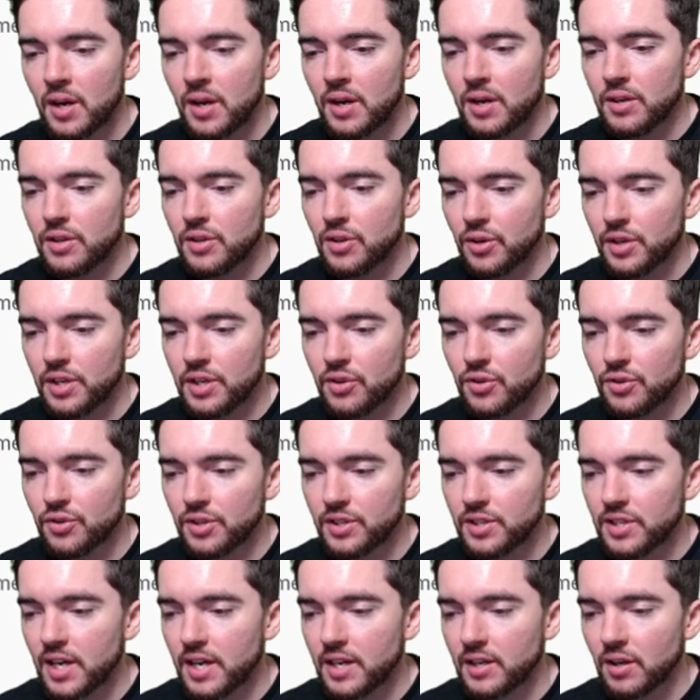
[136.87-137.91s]
You're eager to
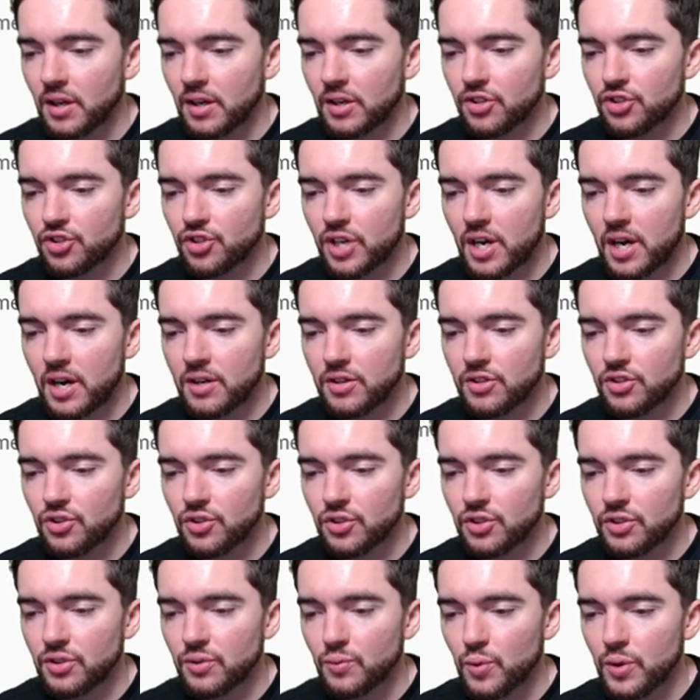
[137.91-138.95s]
take on
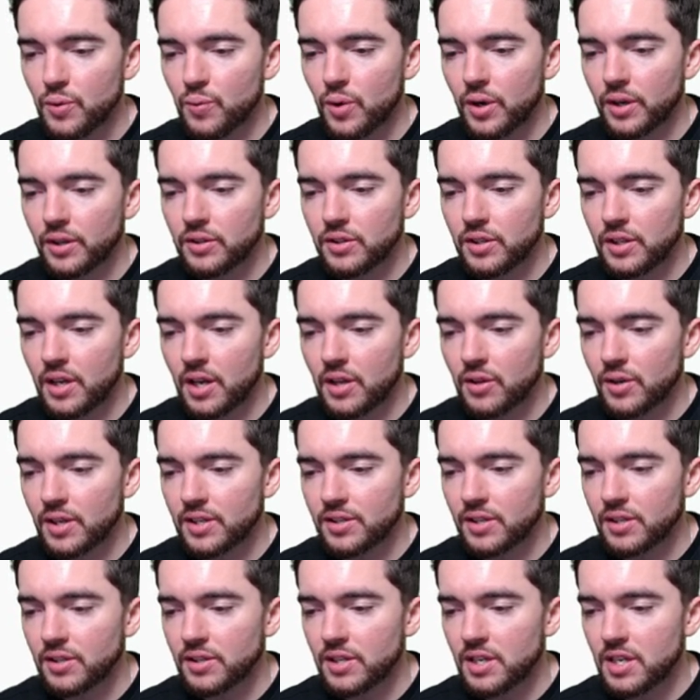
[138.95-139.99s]
challenges. We work together as
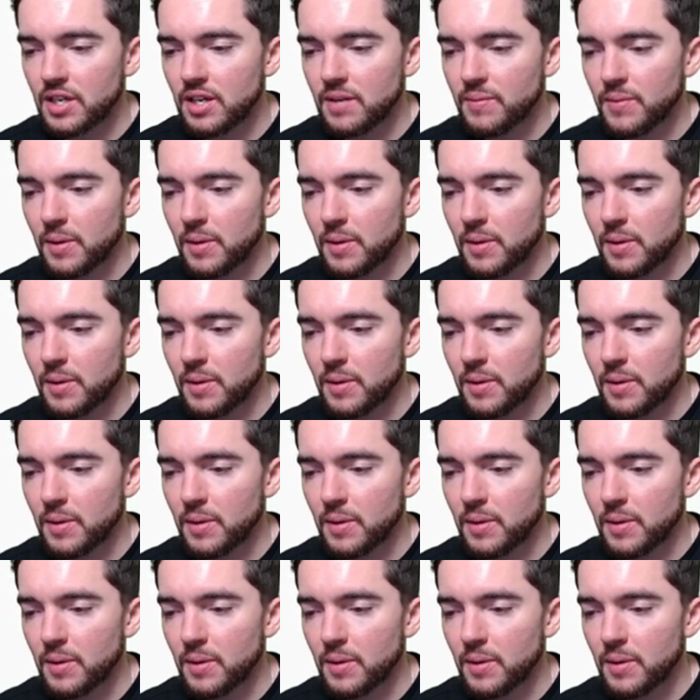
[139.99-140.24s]
a team.